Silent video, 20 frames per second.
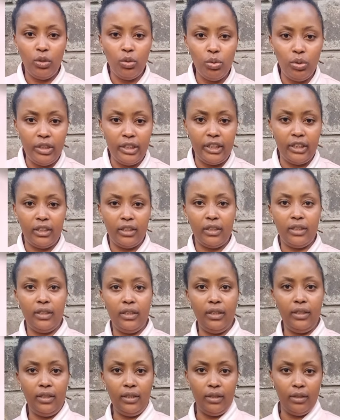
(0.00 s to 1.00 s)
couldn't
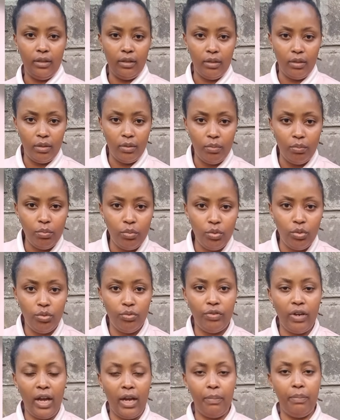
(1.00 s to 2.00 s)

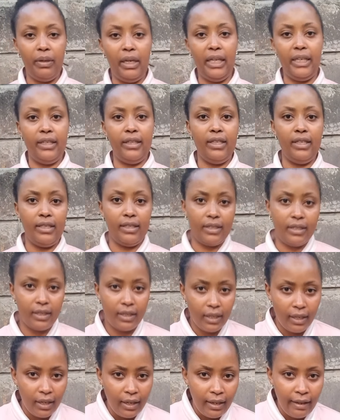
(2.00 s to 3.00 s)
move up like this,
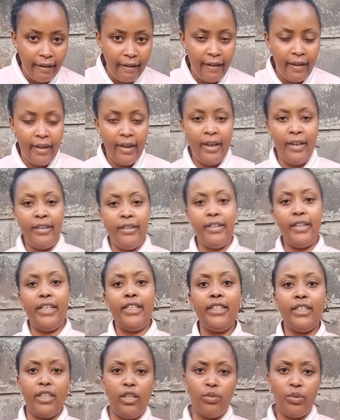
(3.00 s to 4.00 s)
and
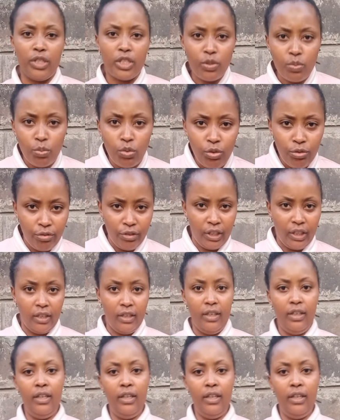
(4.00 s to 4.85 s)
right now it's moving.